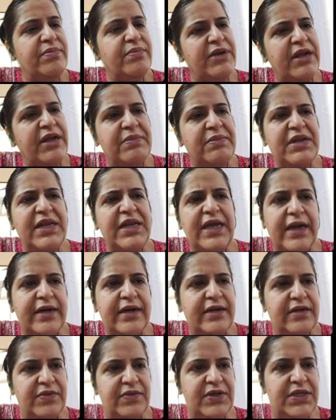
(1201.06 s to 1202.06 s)
primary
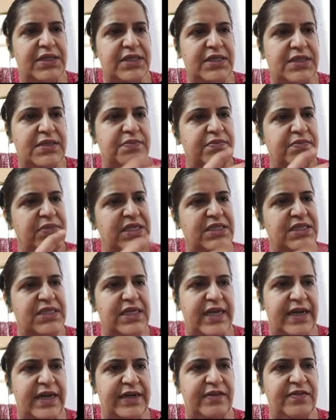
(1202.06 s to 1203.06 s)
activity,
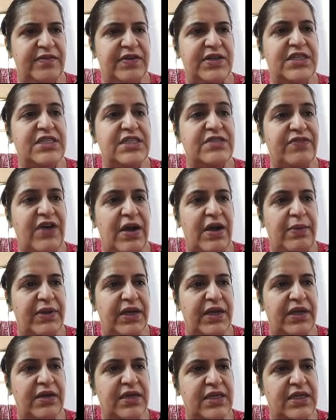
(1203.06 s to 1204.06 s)
basic activity,
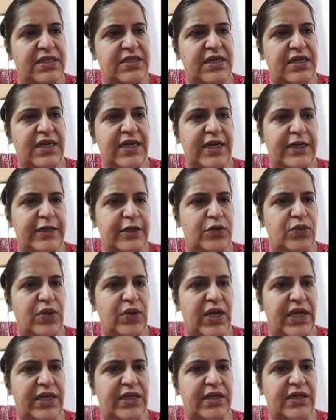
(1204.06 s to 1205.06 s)
farming is related to
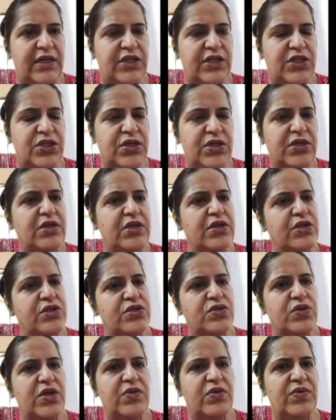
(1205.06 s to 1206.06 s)
agriculture.
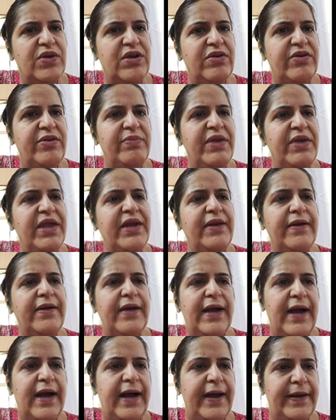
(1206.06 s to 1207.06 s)
So it will remain
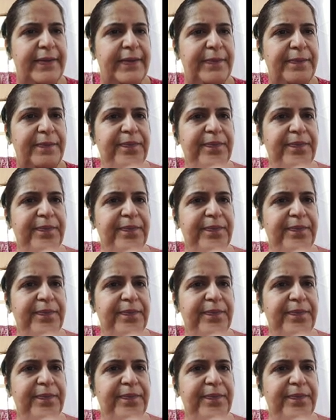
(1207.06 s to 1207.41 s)
high.